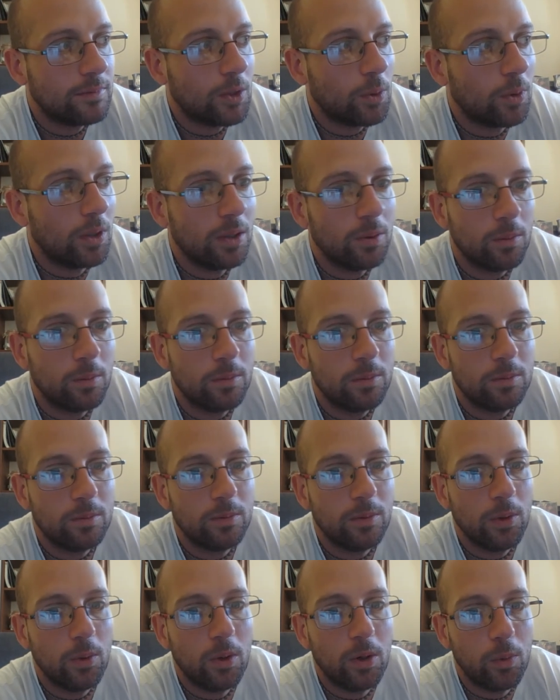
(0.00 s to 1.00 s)
weren't
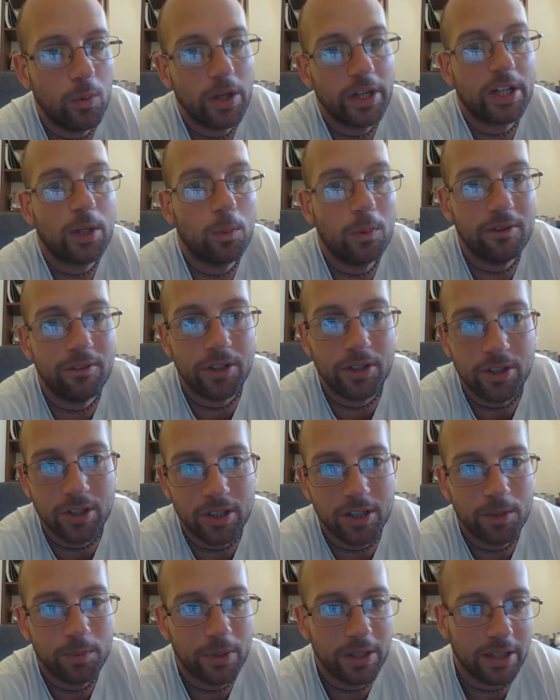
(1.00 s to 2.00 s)
working with the
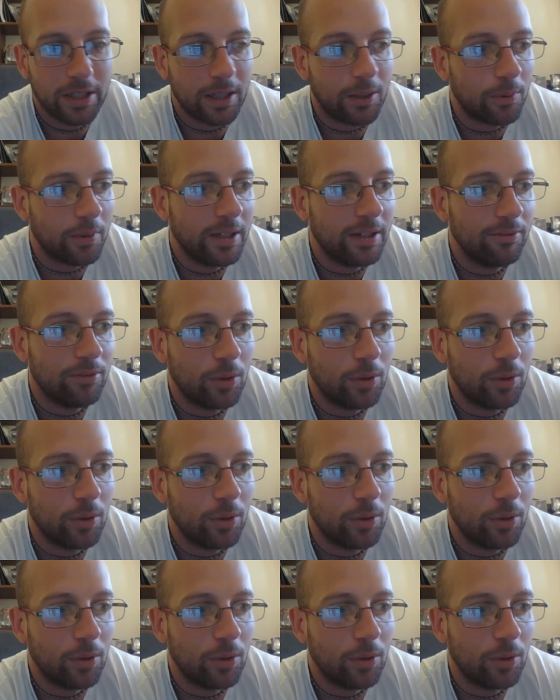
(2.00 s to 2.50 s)
church, put it that way.